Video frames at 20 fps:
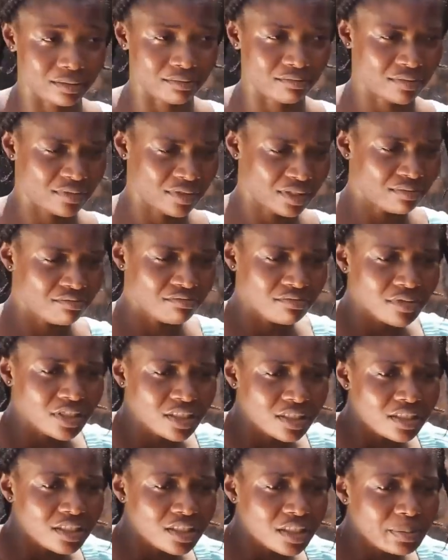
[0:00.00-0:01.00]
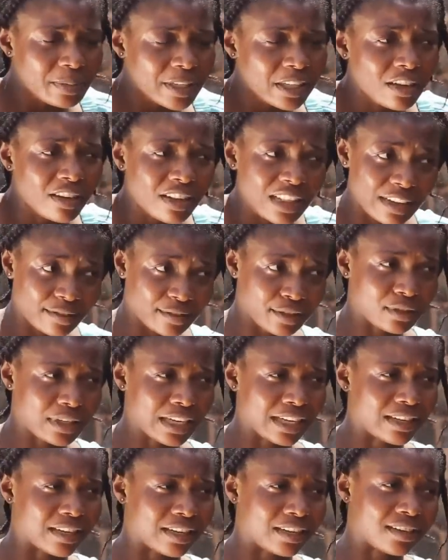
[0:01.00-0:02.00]
the money and spend
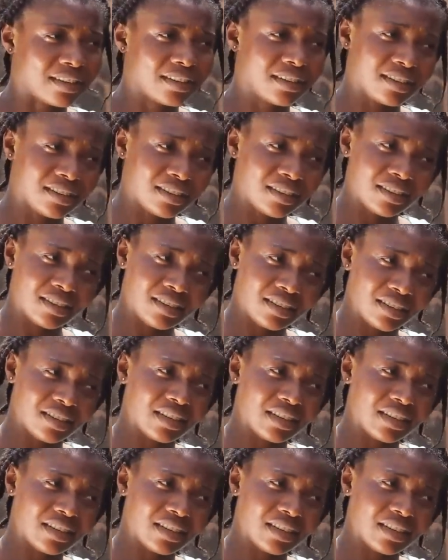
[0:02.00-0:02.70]
our life together.